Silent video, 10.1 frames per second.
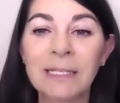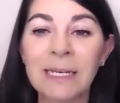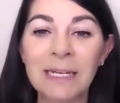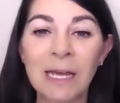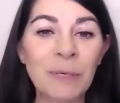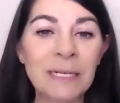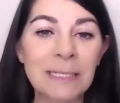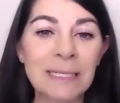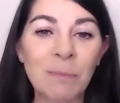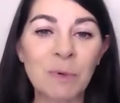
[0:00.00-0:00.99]
set up in
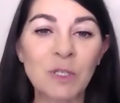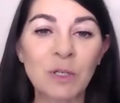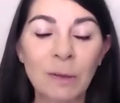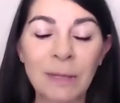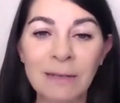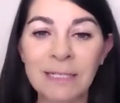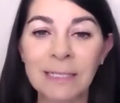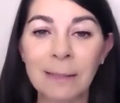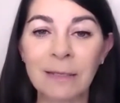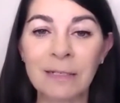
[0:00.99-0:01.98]
December
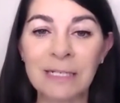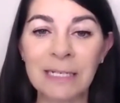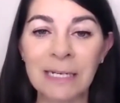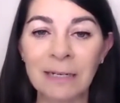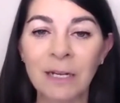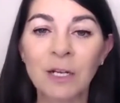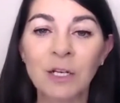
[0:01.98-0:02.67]
2013